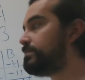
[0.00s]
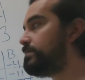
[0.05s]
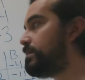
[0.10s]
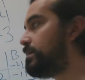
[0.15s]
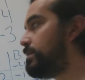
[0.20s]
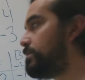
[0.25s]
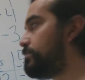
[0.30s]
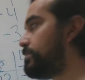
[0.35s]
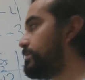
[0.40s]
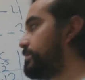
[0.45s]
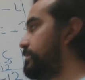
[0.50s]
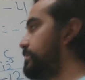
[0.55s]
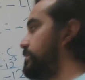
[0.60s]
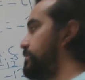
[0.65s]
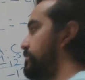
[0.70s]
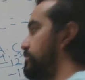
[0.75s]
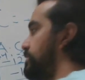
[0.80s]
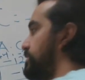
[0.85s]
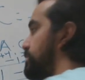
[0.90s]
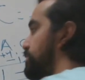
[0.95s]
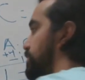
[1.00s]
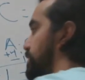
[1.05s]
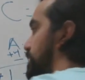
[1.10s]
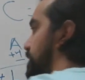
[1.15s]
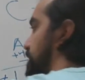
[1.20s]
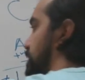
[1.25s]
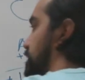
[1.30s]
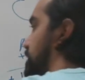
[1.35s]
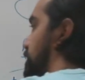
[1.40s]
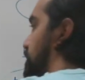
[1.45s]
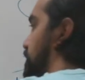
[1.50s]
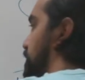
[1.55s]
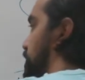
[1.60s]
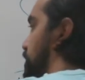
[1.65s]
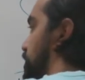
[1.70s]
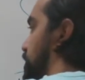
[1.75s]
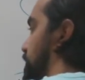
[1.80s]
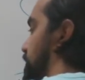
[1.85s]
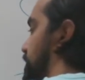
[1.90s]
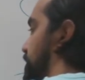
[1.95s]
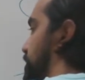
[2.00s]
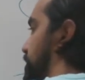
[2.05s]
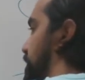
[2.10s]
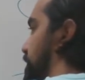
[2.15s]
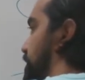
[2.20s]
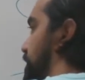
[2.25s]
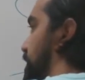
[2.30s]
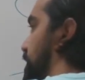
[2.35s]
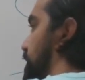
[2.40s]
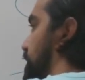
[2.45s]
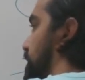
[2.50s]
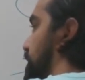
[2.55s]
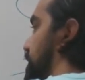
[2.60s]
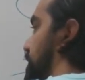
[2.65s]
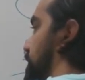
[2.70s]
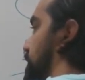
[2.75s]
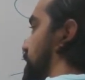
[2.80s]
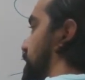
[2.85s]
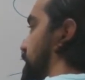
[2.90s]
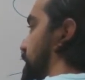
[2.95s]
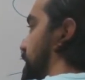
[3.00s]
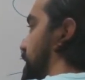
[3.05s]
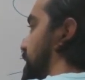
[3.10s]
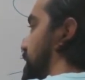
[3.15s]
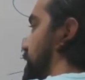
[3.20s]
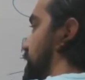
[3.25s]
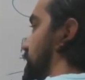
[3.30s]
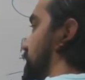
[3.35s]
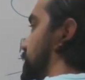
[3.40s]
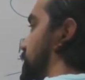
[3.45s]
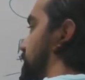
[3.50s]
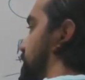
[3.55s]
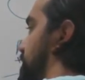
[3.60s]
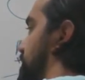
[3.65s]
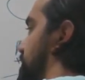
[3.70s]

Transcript: all we're going to do is put a 1 in front of it and keep it